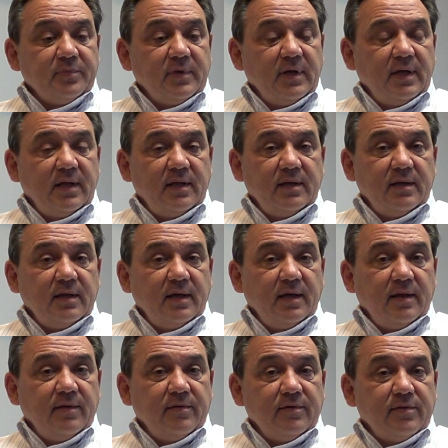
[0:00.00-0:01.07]

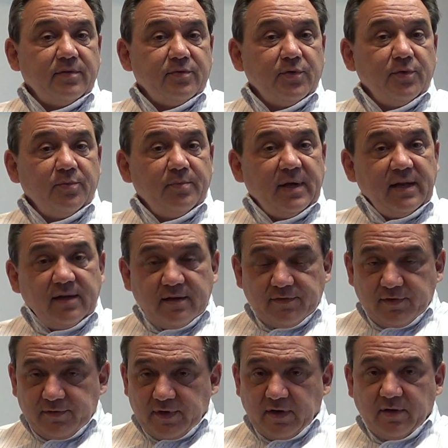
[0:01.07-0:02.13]
And through many
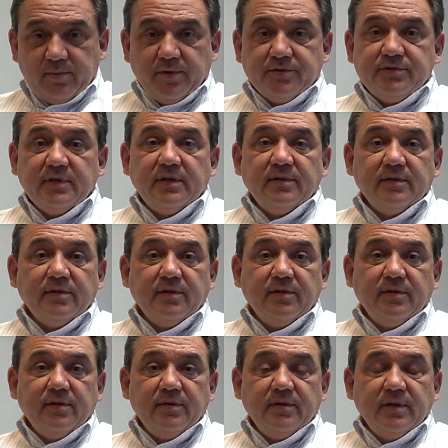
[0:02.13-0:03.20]
different variables,
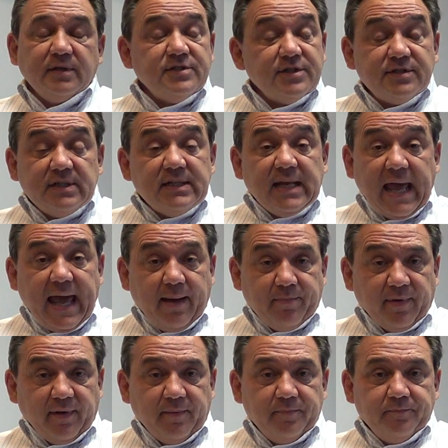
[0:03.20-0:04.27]
it just didn't
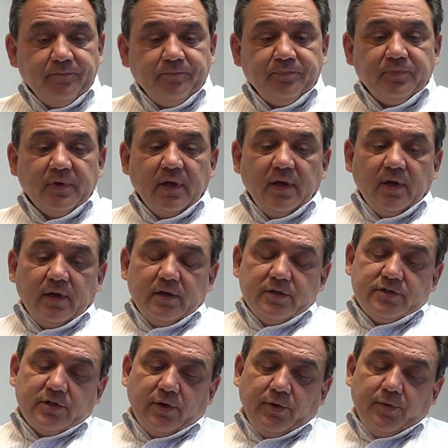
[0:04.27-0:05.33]
happen.
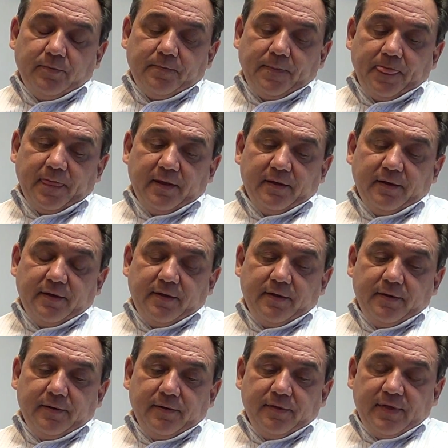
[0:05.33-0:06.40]
So
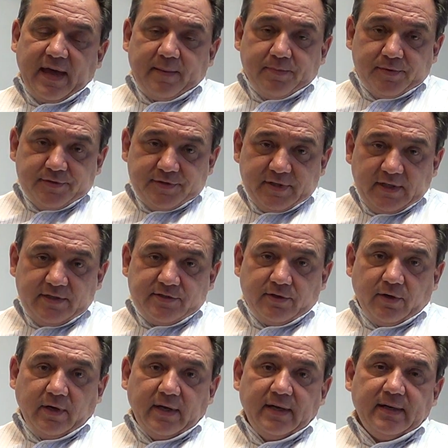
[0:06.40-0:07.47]
that proceeds
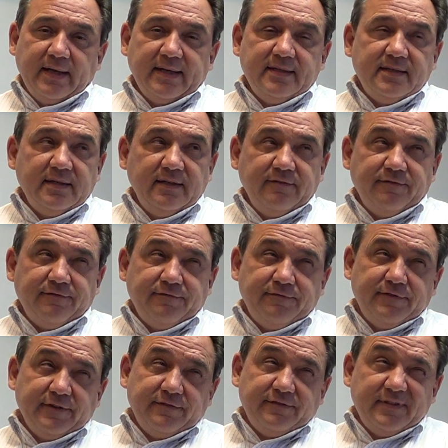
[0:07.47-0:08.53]
on.
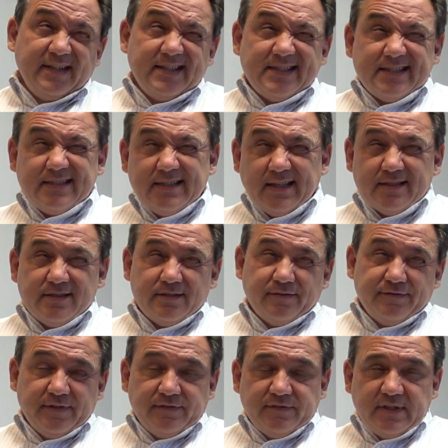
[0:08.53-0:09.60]
1956 or
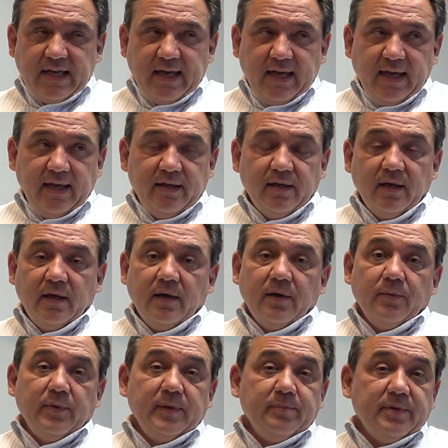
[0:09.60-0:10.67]
58,
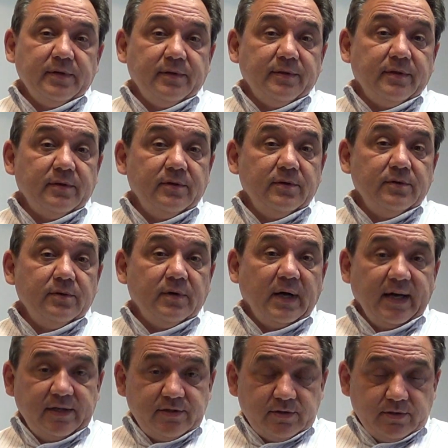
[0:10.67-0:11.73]
we build the new
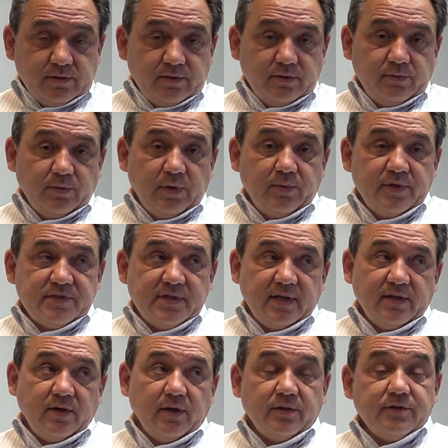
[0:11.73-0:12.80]
high school, what was
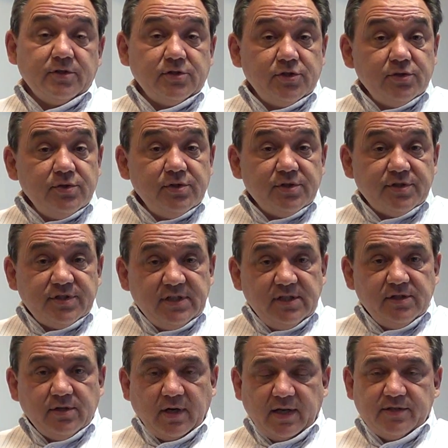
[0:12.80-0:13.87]
then called the
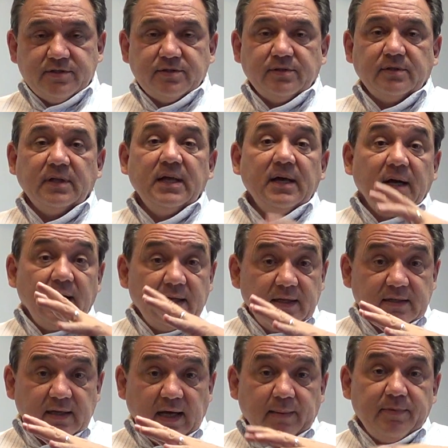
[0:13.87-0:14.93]
junior-senior high school, on
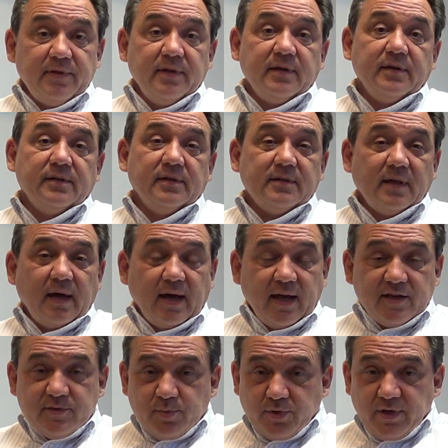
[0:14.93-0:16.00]
the top of the hill at the
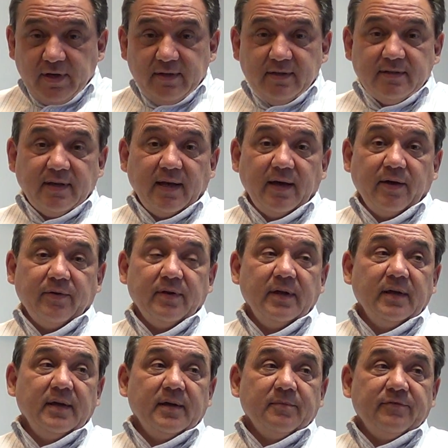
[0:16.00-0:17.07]
highest point in the town,
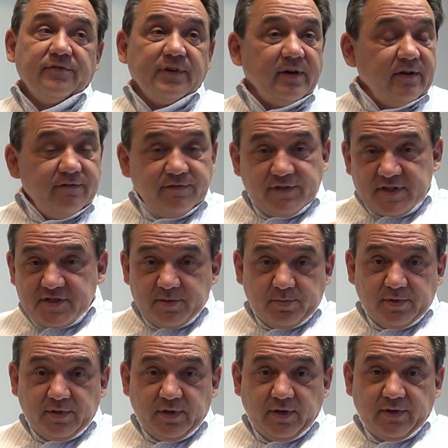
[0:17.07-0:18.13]
very
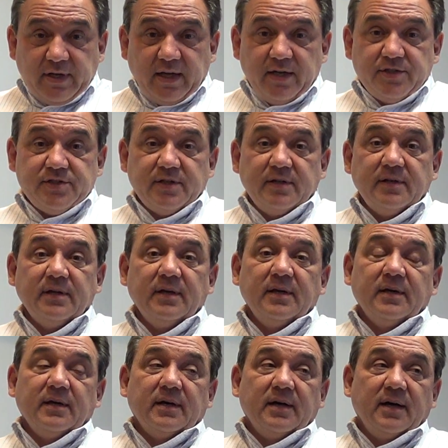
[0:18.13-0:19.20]
visible location.
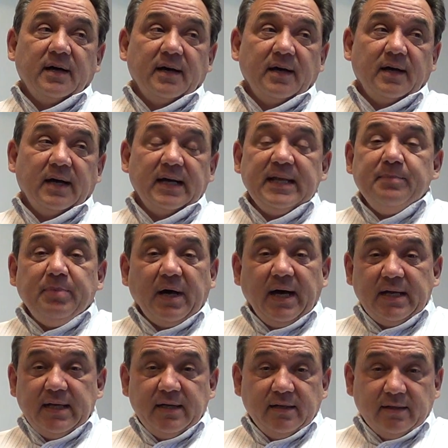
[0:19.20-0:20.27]
Honey
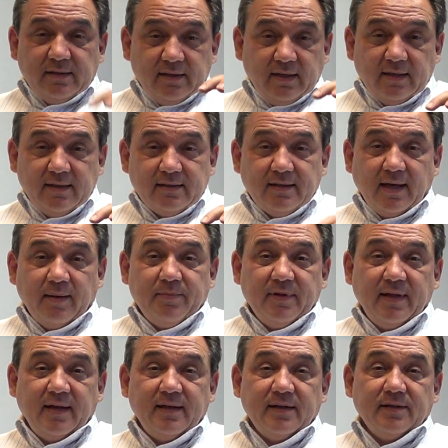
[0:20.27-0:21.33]
Pot Hill, on the top of
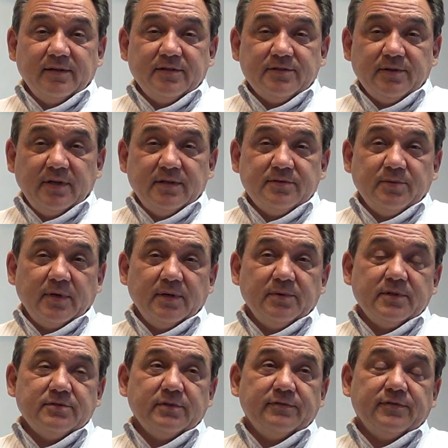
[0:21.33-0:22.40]
that hill is what it
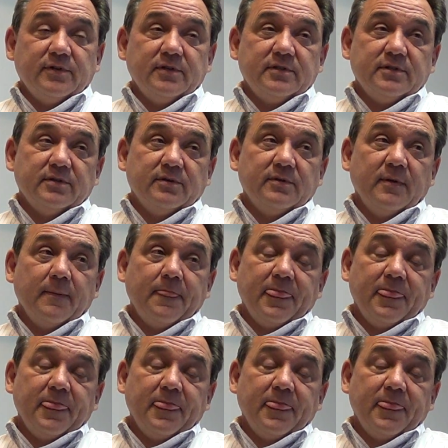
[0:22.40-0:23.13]
was referred to.